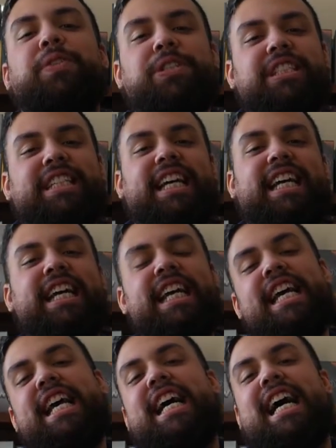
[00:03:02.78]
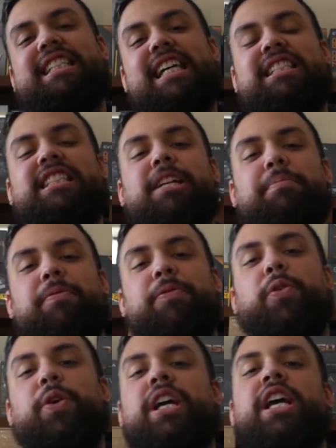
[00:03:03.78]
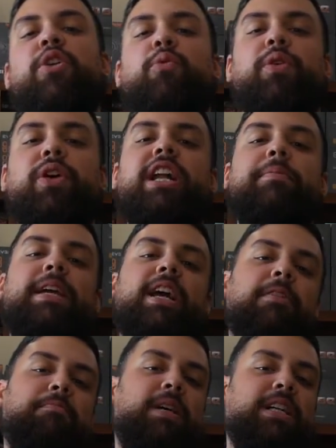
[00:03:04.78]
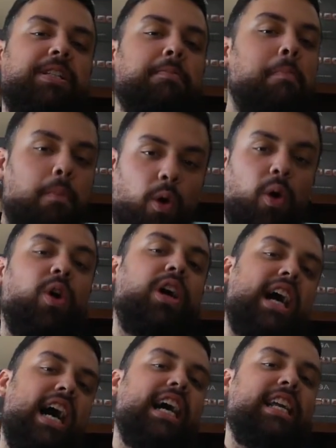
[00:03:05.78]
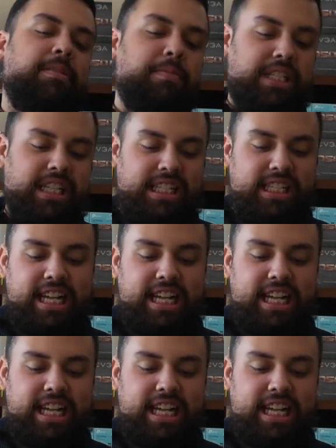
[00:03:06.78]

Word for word: for today. As I said before, we're gonna be unboxing more items. This is